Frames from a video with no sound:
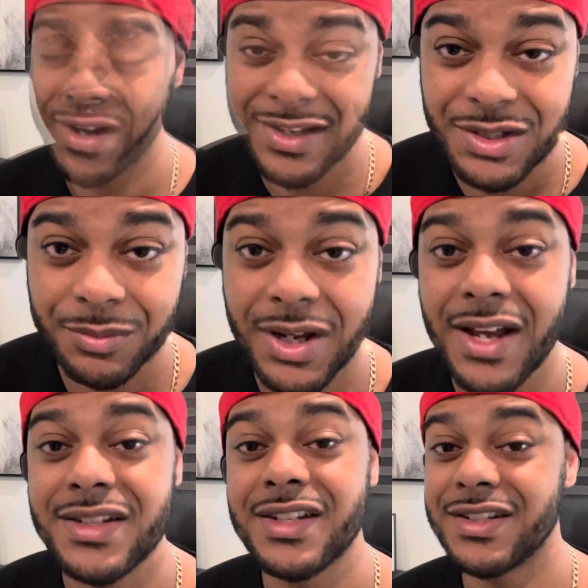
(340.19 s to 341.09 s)
Handsome
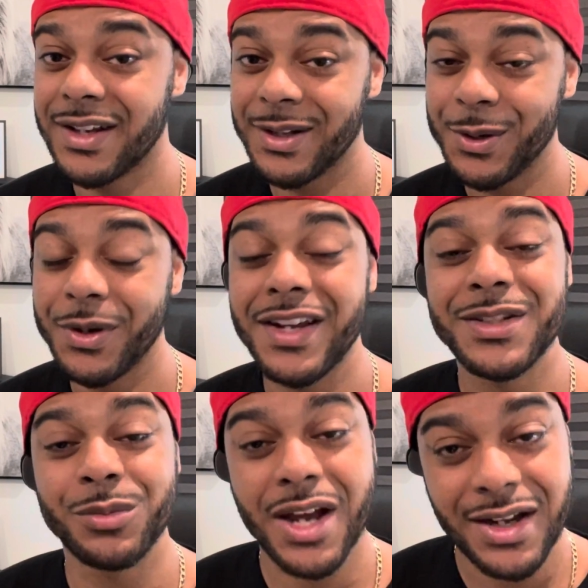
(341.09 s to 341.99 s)
guy says hello.
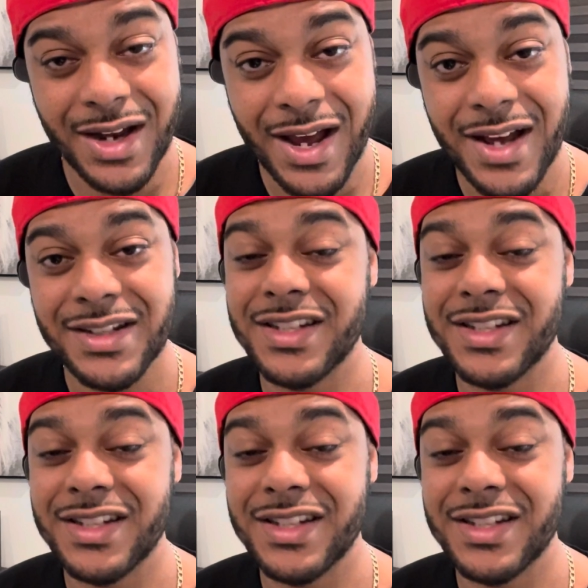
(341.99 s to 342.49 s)
Handsome guy nods.